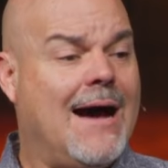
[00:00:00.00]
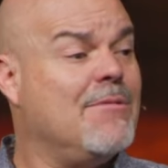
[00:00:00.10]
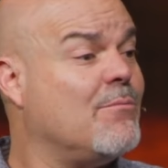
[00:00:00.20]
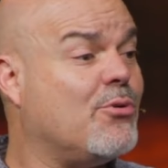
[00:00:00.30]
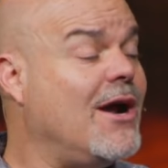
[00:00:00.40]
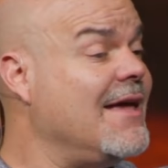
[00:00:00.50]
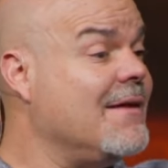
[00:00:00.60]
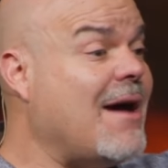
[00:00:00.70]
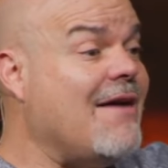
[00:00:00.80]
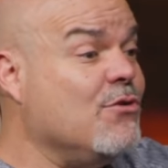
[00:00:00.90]
I'm going to pray,
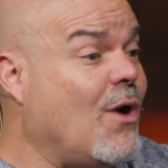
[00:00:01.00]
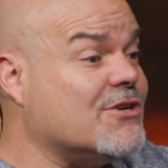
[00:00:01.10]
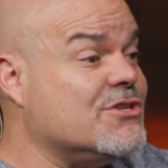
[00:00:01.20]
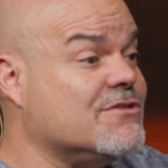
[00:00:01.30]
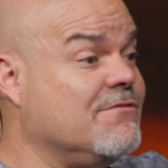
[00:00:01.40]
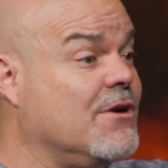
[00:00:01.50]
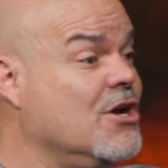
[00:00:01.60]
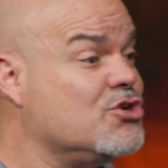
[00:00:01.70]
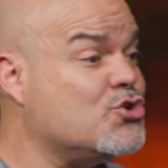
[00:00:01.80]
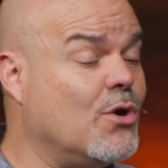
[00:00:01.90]
and then I'm going to have you watch this
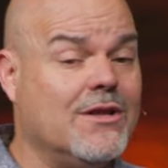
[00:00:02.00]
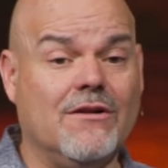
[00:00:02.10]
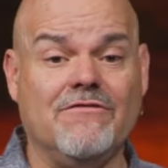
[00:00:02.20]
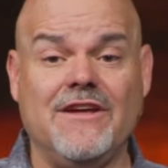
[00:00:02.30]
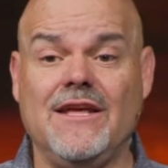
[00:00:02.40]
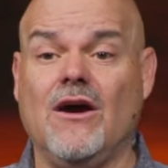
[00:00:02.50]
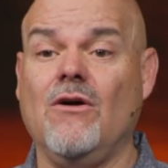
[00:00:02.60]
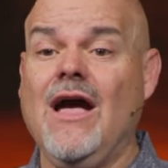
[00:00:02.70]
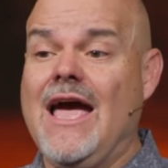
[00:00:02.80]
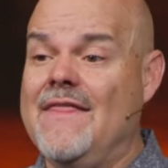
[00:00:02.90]
short little
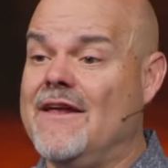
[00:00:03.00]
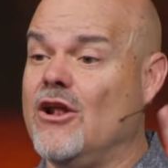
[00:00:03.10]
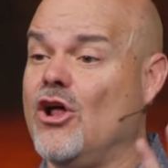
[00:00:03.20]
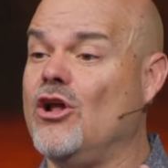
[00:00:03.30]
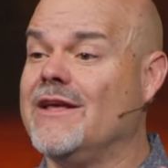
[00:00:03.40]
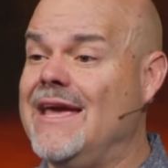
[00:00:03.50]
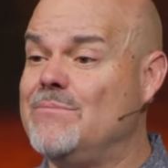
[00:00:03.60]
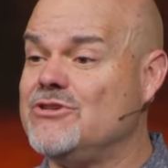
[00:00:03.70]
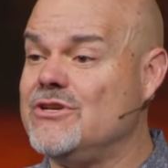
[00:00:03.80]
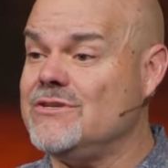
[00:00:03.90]
video. And then on all our
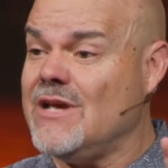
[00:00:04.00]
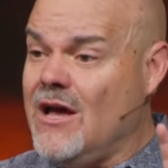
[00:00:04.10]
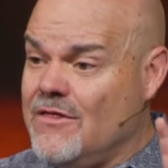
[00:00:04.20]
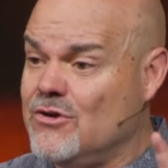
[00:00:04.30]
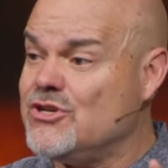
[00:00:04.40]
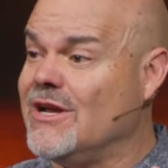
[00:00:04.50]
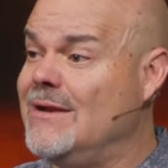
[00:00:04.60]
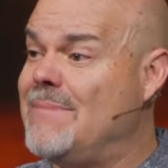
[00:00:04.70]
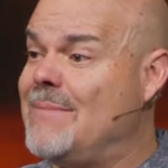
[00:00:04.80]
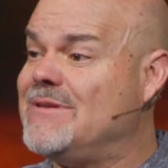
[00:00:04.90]
campuses, those that are
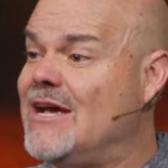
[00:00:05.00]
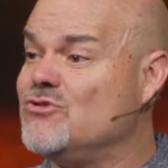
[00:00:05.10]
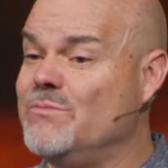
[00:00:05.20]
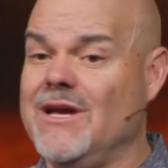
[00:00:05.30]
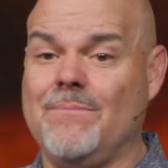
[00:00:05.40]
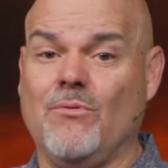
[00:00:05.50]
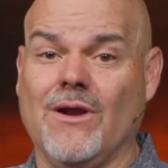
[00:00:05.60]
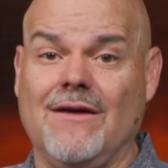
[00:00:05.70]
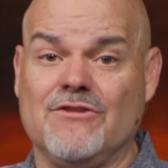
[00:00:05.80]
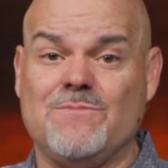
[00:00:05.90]
getting baptized will be up, and
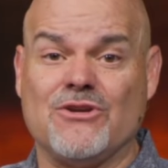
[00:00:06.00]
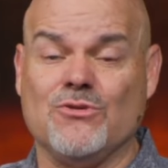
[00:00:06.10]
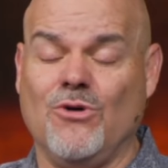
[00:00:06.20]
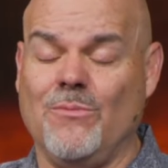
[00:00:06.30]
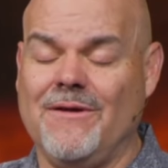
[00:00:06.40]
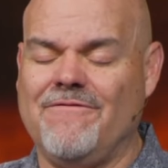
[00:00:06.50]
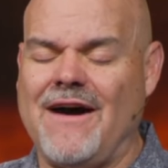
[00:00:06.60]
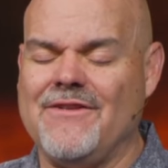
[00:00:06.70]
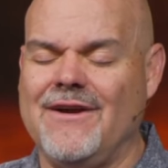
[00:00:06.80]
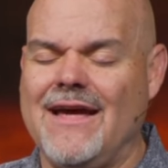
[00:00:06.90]
we're going to have a special moment.
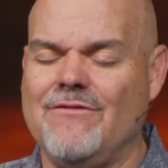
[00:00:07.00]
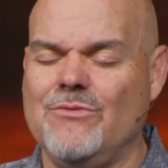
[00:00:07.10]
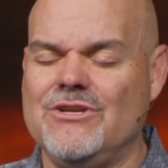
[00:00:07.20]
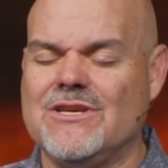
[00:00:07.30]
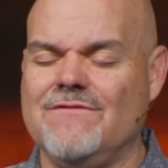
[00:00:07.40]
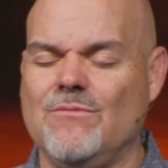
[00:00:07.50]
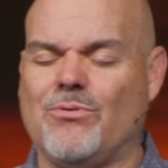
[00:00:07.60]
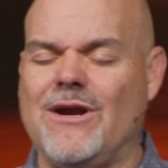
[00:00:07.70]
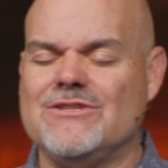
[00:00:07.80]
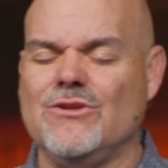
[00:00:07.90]
Father in heaven, we just give you
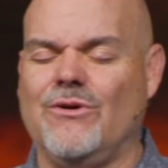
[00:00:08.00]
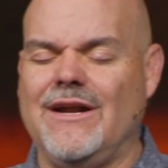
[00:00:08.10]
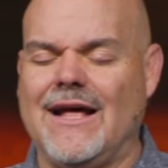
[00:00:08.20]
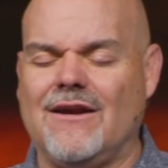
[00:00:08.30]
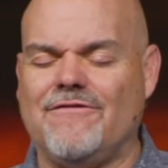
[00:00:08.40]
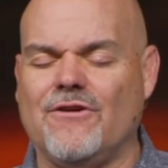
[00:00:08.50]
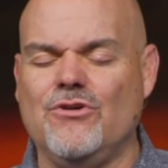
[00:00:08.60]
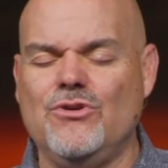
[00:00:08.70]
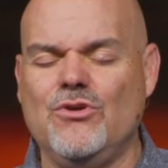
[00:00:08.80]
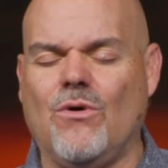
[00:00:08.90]
praise, glory, and honor for
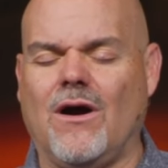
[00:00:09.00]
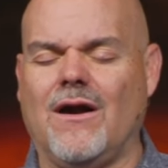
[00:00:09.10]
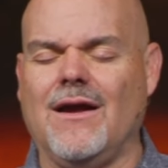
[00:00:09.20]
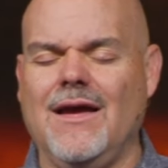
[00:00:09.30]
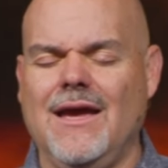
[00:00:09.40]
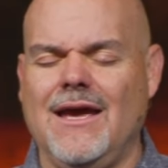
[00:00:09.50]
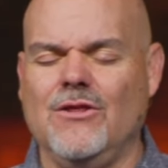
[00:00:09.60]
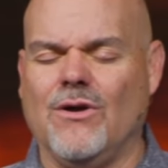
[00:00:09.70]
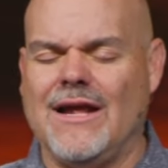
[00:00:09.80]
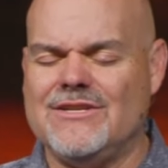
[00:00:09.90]
who you are.
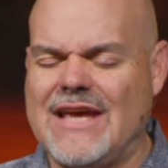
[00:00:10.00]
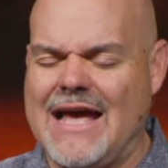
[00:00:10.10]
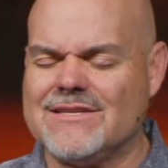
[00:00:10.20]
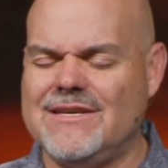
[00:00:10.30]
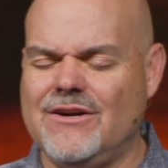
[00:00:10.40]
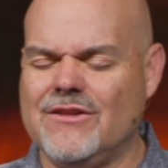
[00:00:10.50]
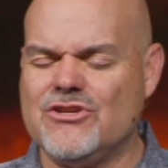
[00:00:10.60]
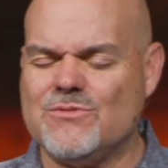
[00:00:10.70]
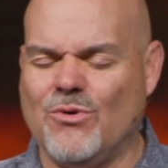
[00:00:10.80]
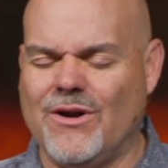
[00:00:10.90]
And Lord, I just ask here
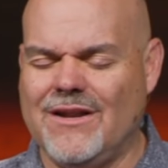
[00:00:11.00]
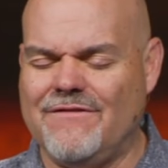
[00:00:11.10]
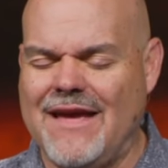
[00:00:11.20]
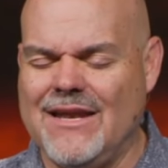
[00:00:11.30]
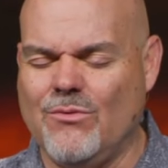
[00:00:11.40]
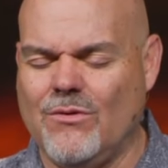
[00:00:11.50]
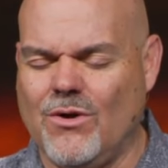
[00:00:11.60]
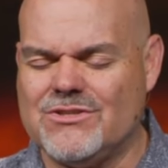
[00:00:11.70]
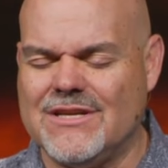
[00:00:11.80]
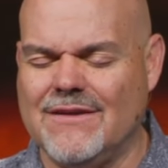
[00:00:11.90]
this morning if anyone
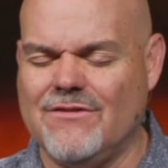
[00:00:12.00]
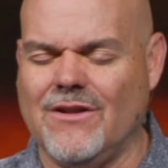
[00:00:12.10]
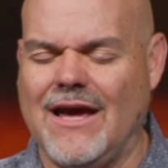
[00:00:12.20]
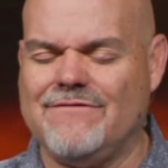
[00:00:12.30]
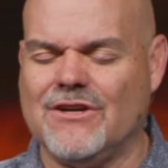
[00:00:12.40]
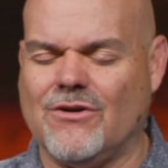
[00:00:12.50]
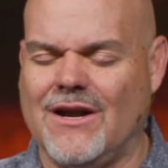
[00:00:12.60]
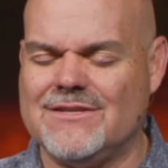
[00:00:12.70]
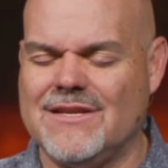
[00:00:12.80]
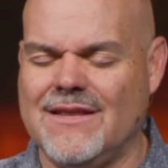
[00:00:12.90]
wants to give their life to
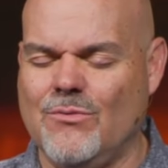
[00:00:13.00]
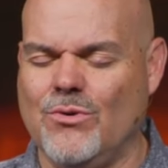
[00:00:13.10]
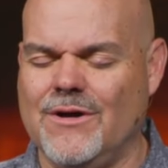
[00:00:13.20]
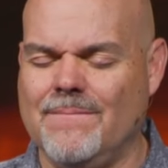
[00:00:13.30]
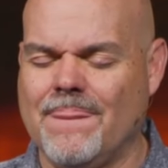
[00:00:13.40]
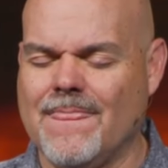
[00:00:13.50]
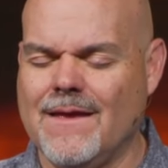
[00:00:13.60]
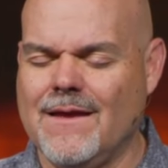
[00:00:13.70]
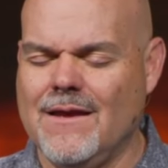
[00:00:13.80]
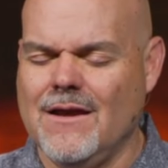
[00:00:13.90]
Christ, that they would.
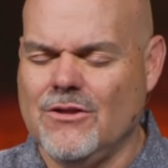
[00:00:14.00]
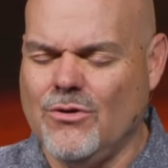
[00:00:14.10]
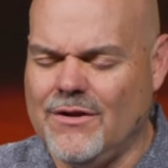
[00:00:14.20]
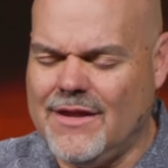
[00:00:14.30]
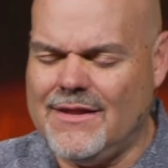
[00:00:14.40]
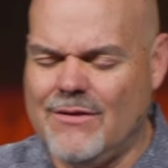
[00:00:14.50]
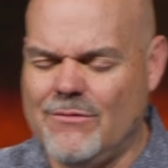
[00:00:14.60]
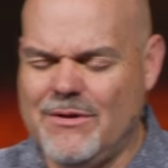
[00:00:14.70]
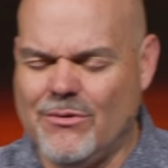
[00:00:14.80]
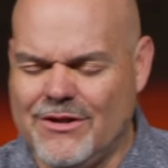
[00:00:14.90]
Lord, that they would be